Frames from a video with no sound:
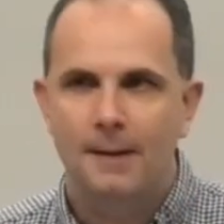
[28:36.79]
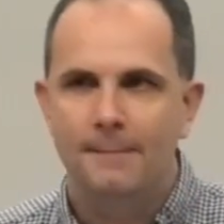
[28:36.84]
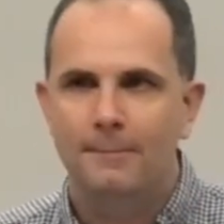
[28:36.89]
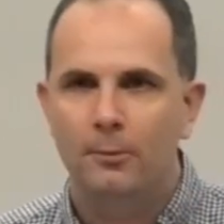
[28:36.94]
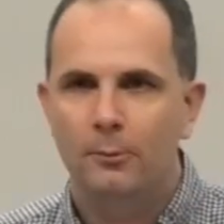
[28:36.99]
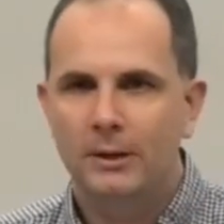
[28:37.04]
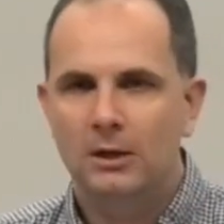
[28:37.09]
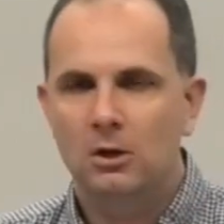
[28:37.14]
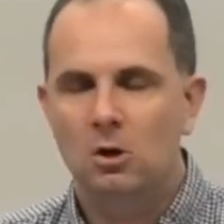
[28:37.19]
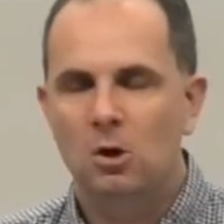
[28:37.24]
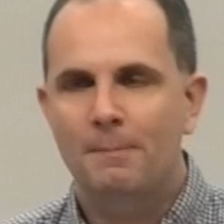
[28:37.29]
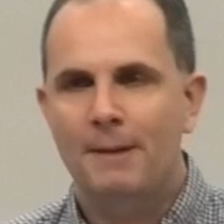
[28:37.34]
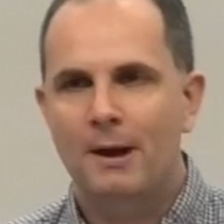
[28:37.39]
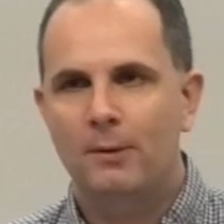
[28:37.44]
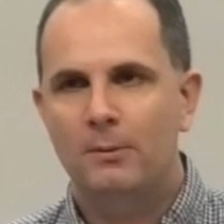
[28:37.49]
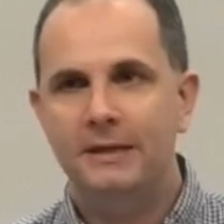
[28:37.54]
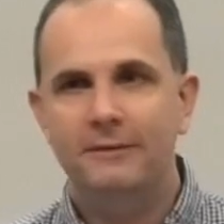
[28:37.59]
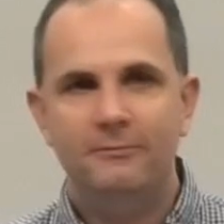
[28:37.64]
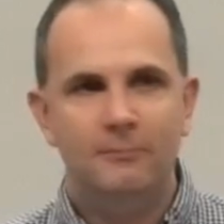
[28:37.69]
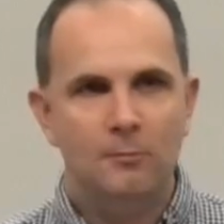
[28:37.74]
but we can look back
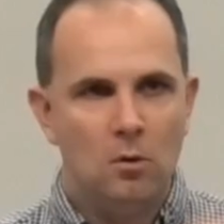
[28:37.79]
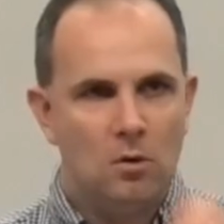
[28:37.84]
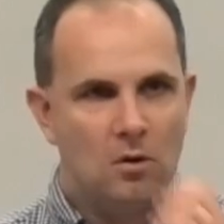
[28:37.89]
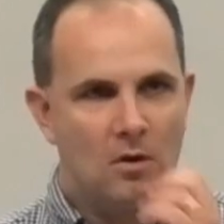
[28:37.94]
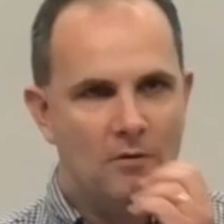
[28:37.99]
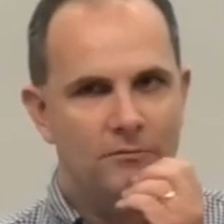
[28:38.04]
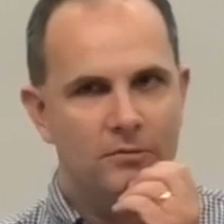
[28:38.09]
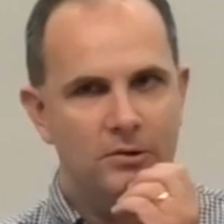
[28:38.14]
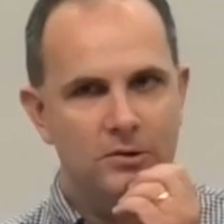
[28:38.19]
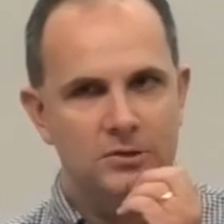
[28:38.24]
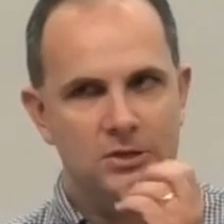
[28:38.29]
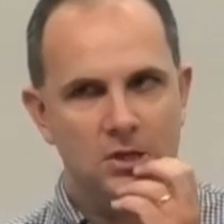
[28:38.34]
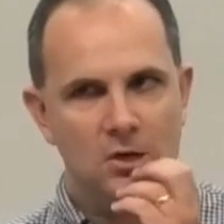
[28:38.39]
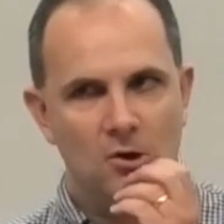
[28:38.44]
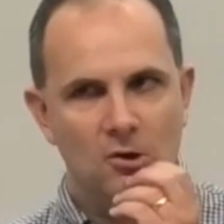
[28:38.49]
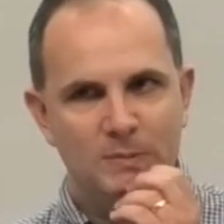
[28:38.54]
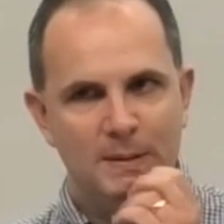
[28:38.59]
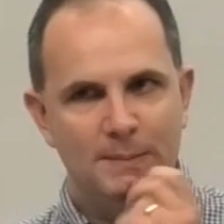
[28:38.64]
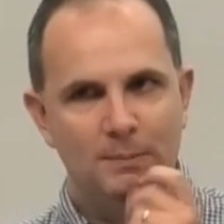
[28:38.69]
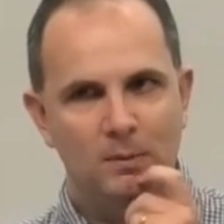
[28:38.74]
with even more confidence than
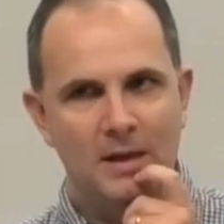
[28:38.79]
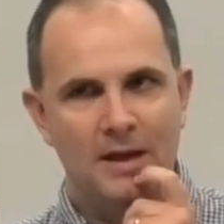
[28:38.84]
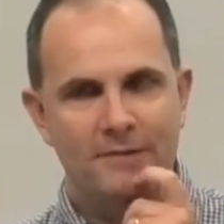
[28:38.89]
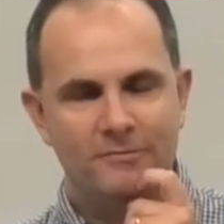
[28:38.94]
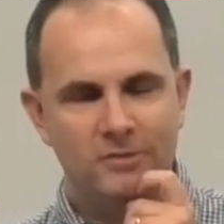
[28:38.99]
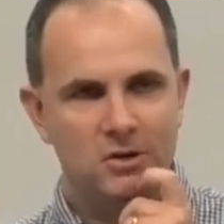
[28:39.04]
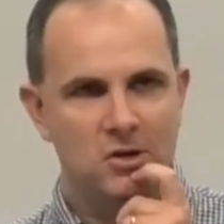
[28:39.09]
God's people ever